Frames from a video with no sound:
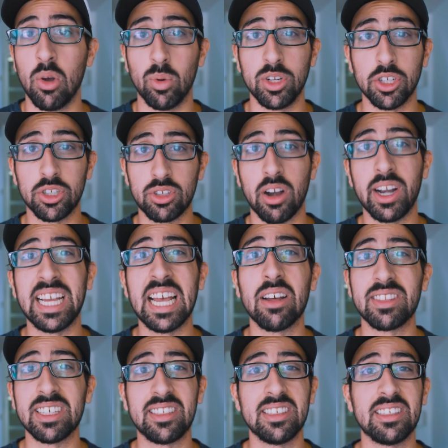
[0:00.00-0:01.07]
when you're starting
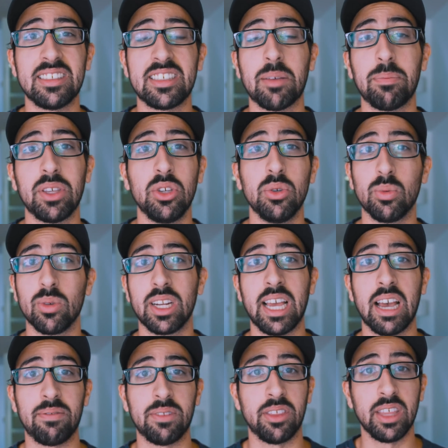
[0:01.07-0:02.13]
out, this isn't something you really
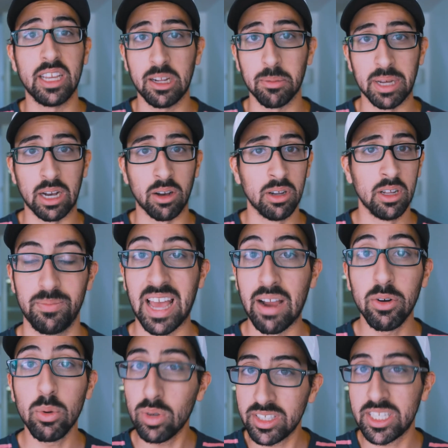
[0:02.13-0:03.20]
have to think about.
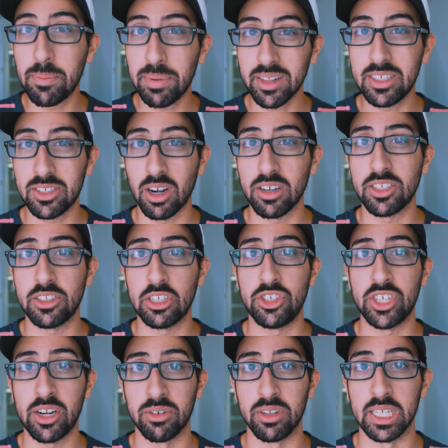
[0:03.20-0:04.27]
Everyone typically starts as a
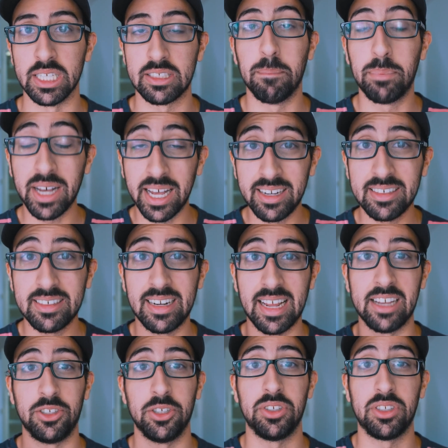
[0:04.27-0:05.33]
generalist, but
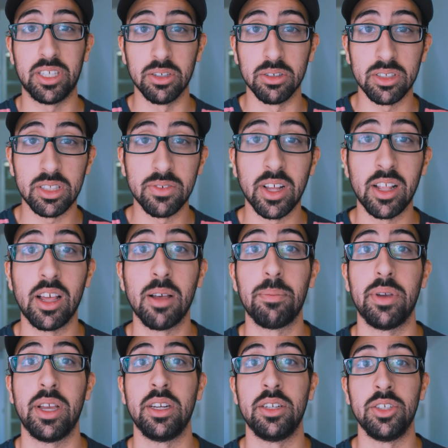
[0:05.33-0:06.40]
as your skills
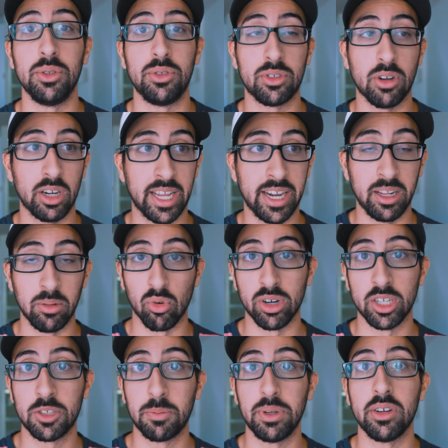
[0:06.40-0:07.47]
develop and you start getting more
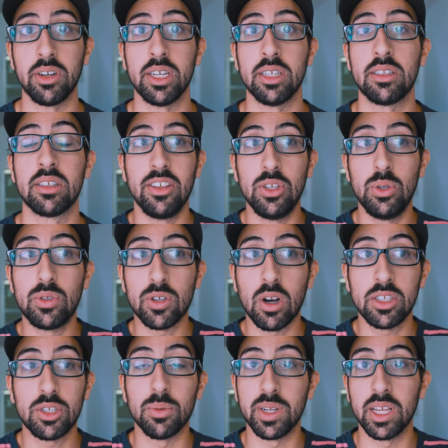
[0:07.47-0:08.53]
experience, you
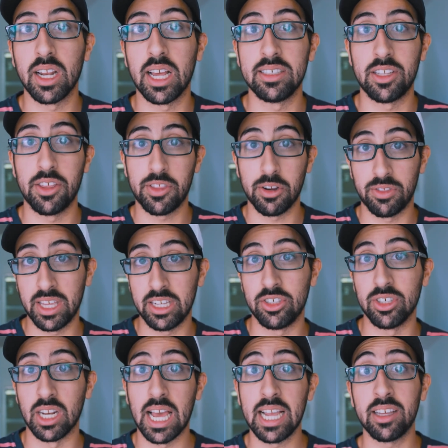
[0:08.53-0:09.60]
start to realize that there are
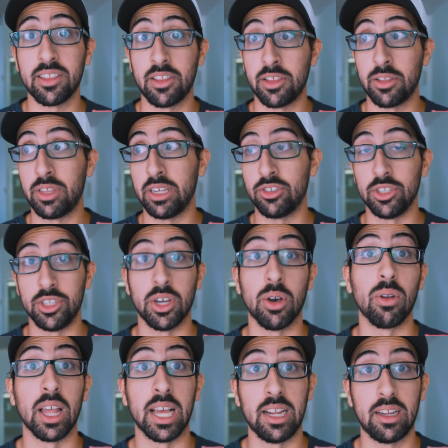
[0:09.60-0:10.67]
things you like and then there are things you
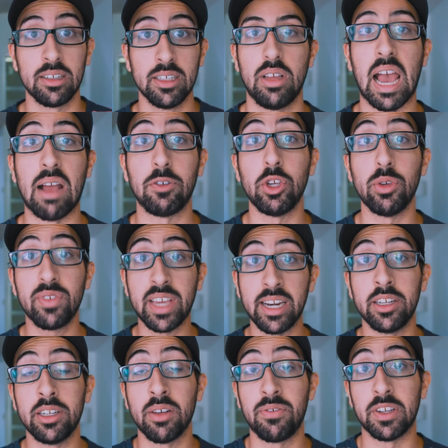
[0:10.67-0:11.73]
don't like. After you've
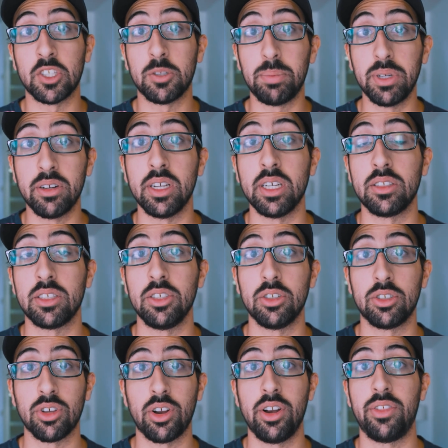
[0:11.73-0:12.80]
gained enough experience and
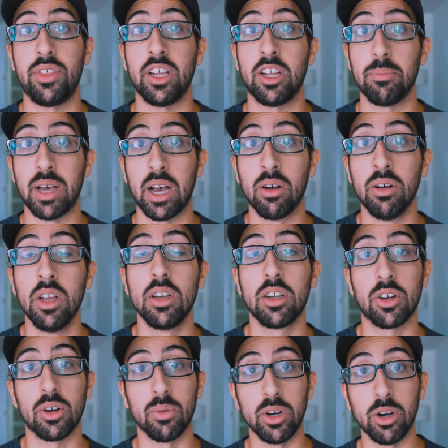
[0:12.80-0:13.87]
you're starting to think about
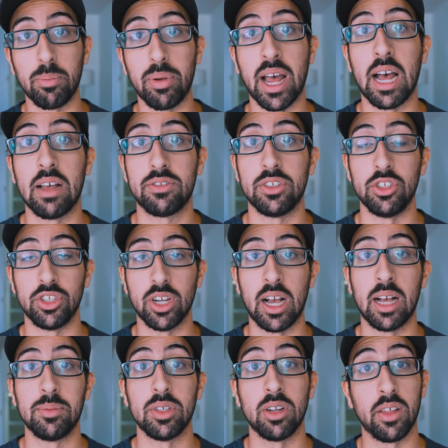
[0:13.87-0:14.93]
career paths and
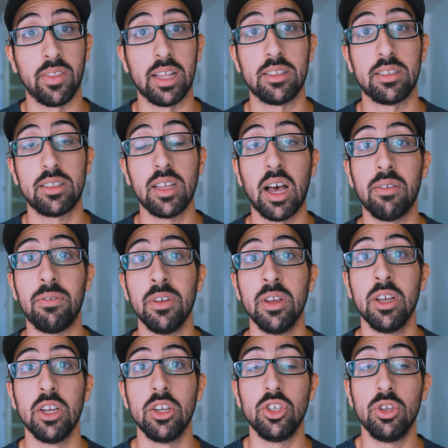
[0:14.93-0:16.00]
jobs and all that stuff,
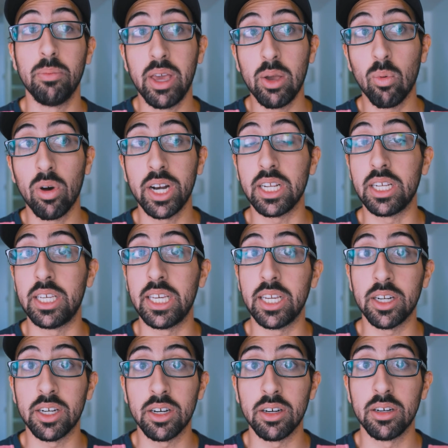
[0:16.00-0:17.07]
you may want to
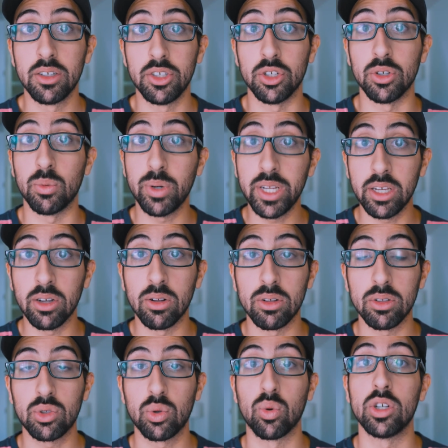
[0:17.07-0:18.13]
gear your
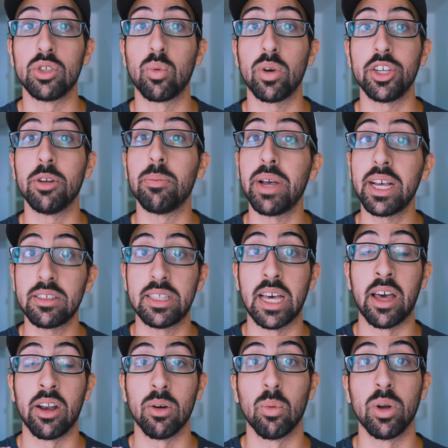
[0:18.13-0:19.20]
reel towards what you're best
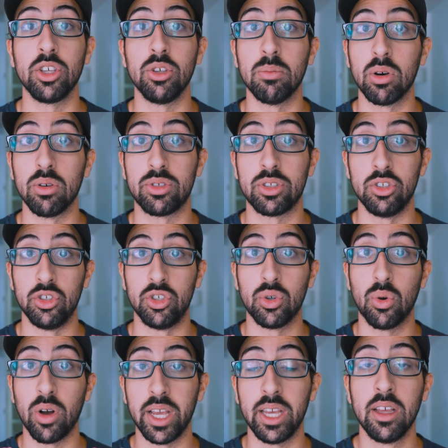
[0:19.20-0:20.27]
at or what you most
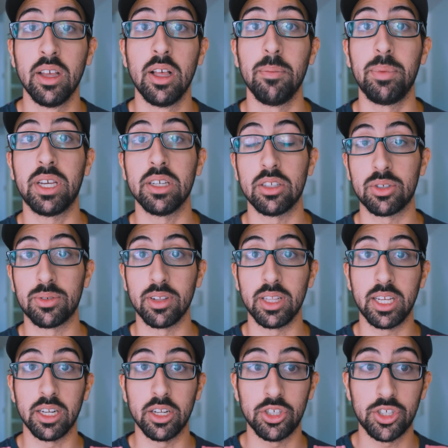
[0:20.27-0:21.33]
enjoy, because it's
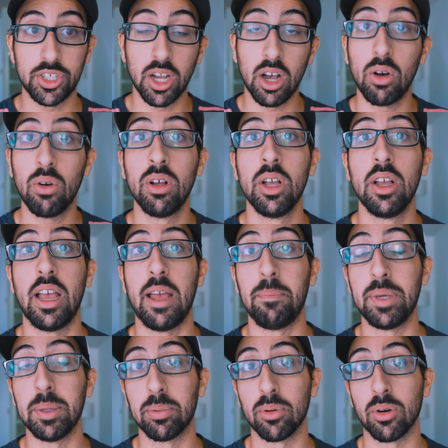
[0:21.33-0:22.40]
really going to show and
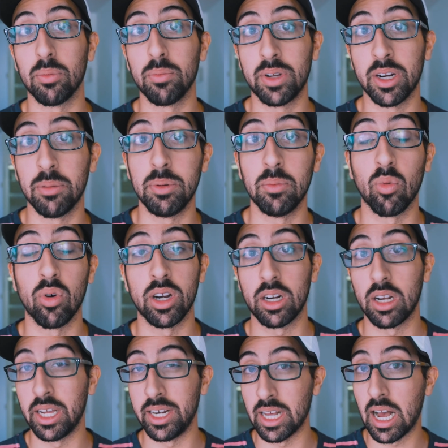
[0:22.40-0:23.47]
people are going to be more
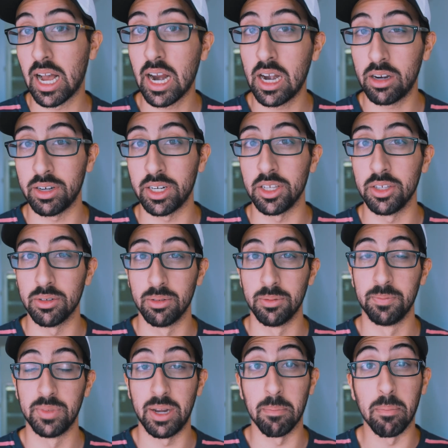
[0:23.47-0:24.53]
inclined to hiring you,
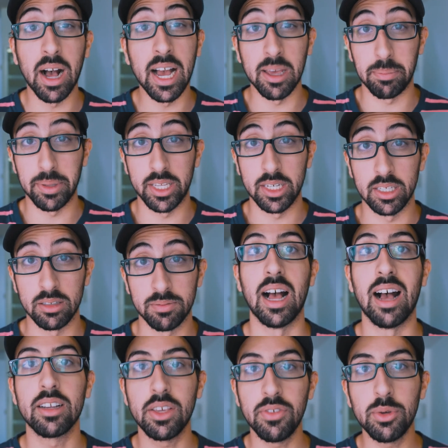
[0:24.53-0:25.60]
in my opinion.
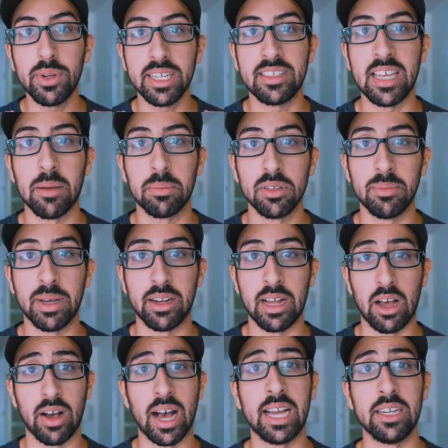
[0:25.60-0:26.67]
I'll give you an example about
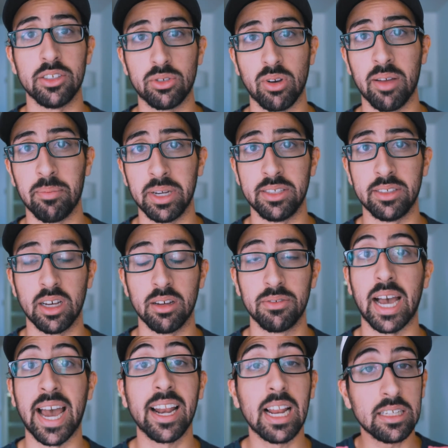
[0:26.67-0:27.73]
how I describe myself.
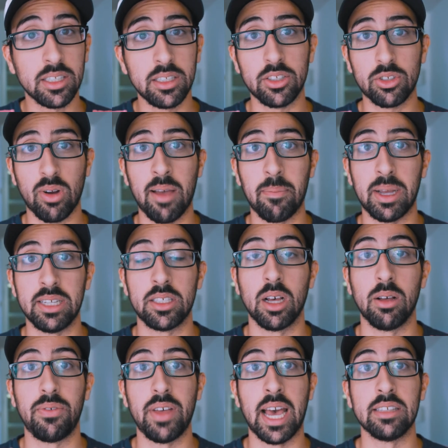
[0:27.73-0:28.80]
I like to describe
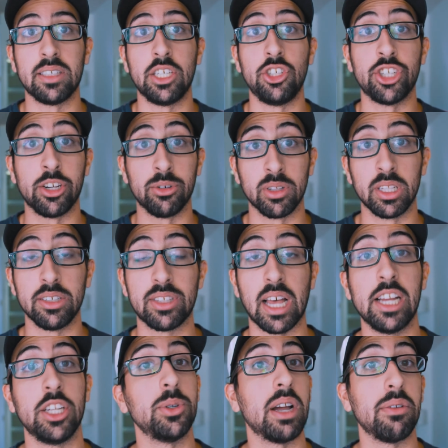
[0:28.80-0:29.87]
myself as a generalist.
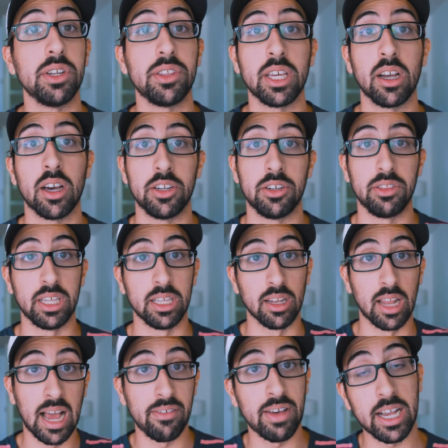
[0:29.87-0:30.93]
I do everything under the
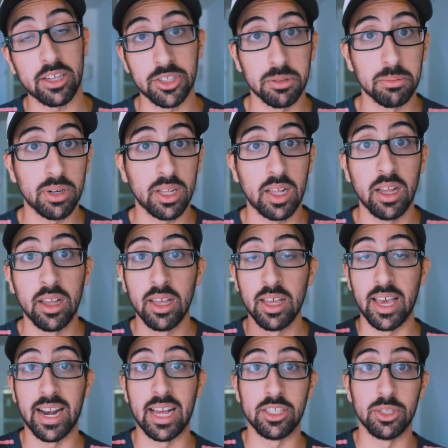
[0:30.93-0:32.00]
live action umbrella
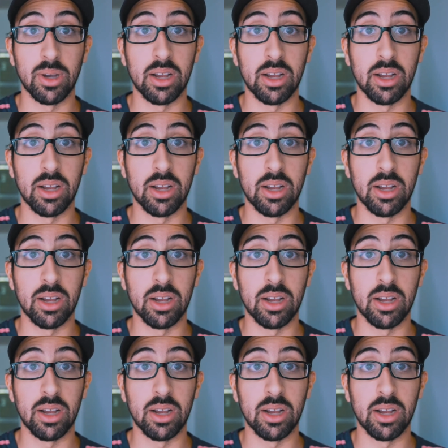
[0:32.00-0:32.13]
and I do